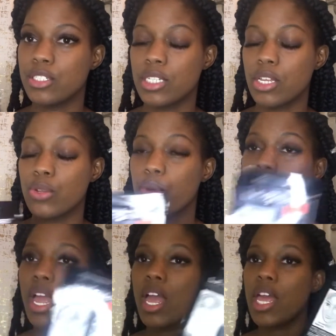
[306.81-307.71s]
So
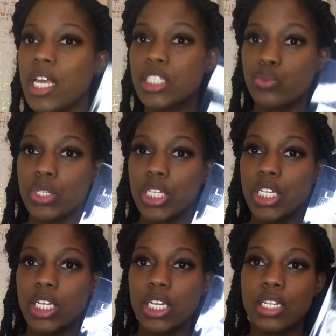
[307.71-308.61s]
it's really
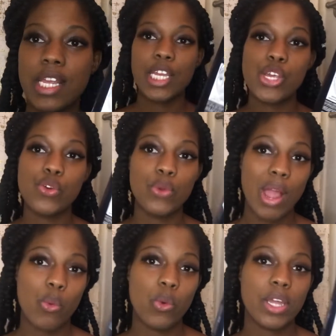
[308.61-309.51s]
good that you
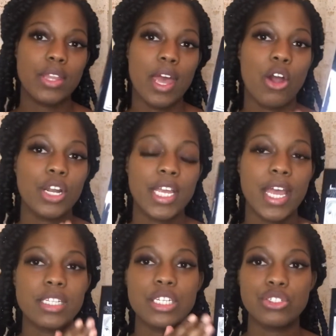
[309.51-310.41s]
grab one that already
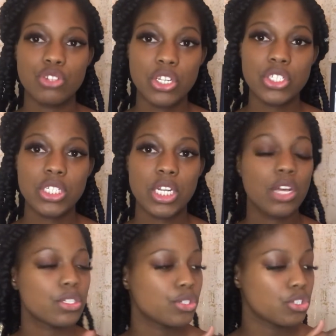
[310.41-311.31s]
has the instructions and
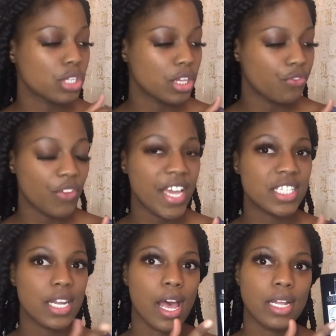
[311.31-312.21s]
also shows like the face,
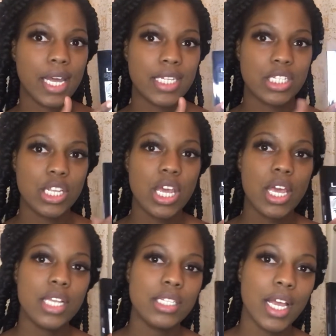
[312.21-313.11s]
and it highlights
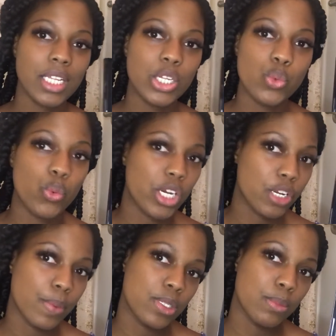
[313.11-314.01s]
exactly where
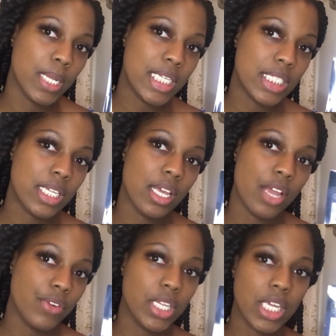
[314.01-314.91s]
you're supposed to place
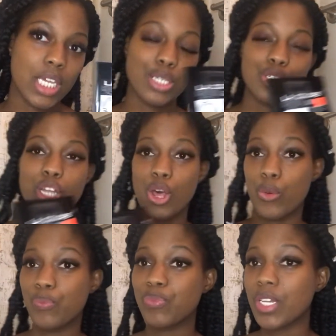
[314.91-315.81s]
everything.
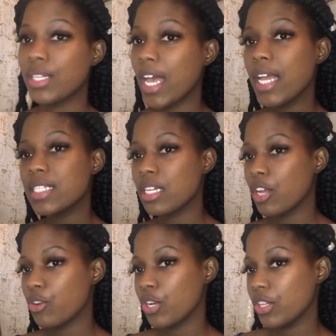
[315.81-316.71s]
So that is
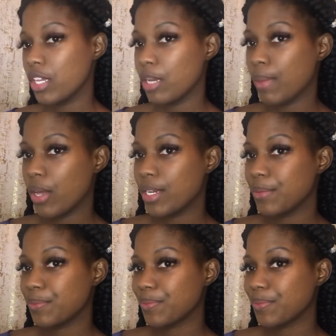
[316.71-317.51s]
another good thing about it.